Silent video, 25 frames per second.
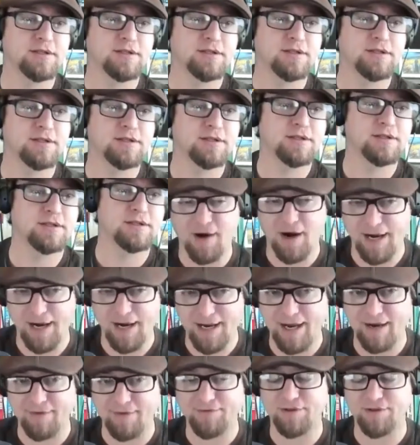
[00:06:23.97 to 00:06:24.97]
So on a
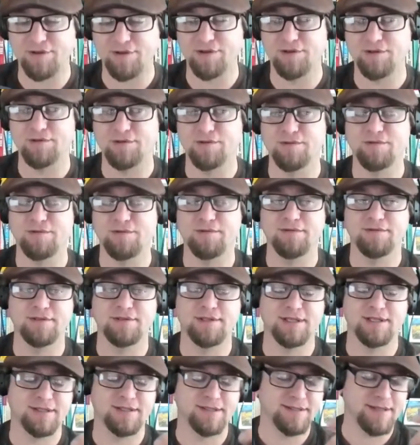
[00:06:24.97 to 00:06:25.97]
Friday afternoon,
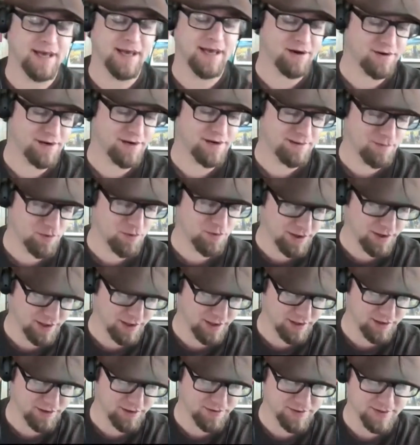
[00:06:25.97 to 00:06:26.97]
it's Saturday morning
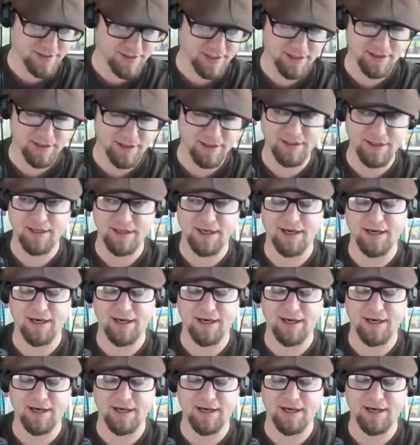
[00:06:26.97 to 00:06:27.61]
in New Zealand.